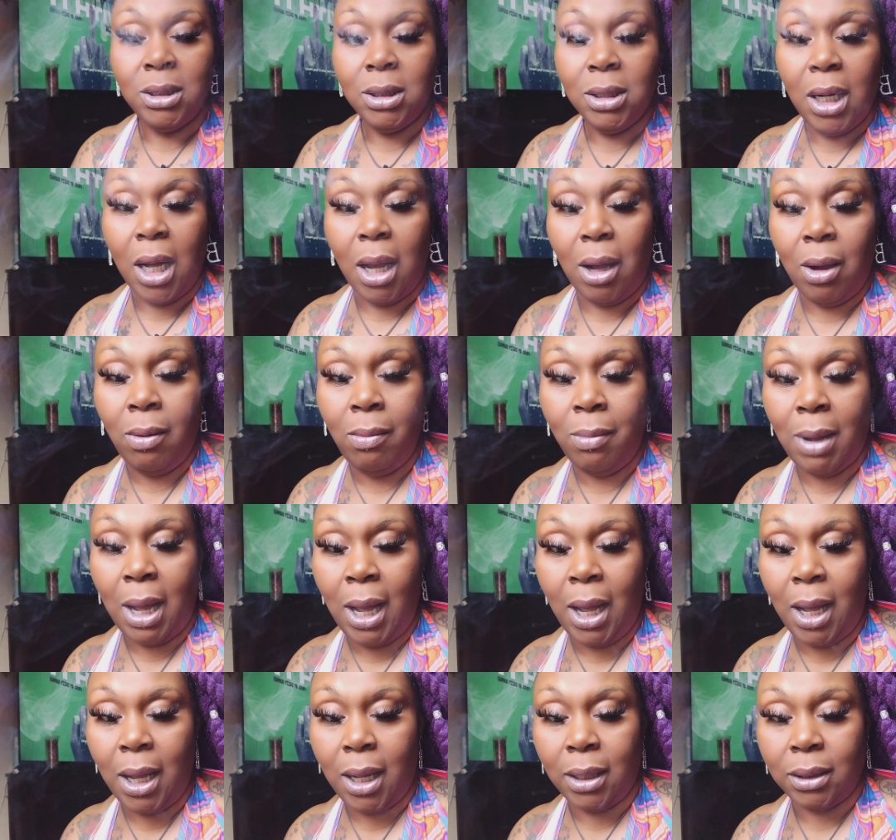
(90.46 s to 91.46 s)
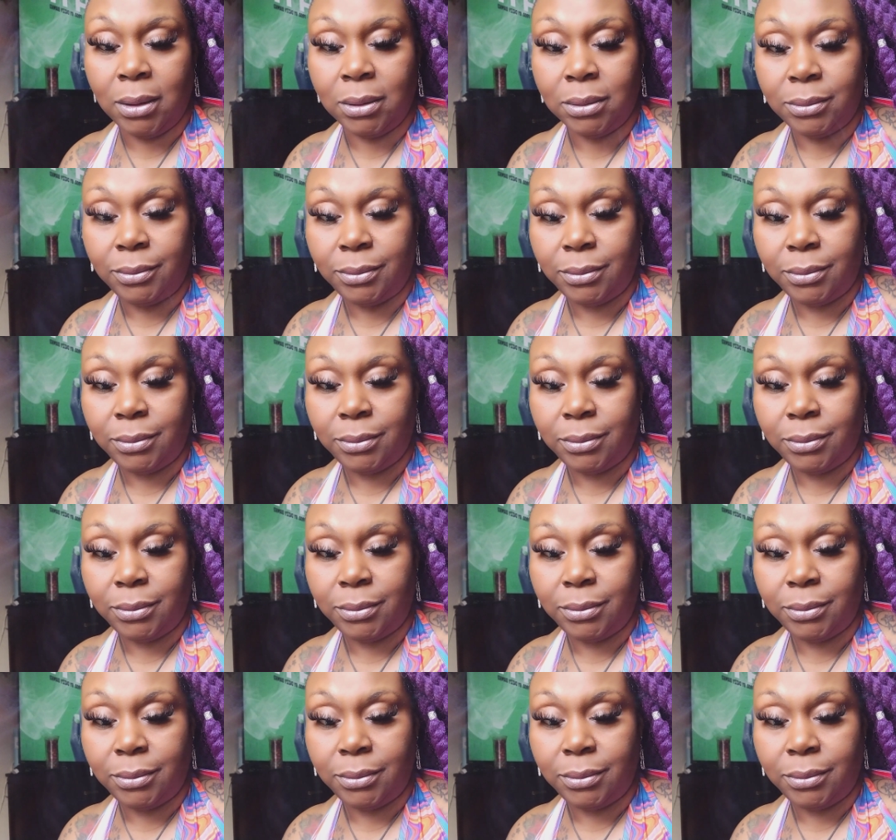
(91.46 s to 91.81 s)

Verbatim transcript: Oh my.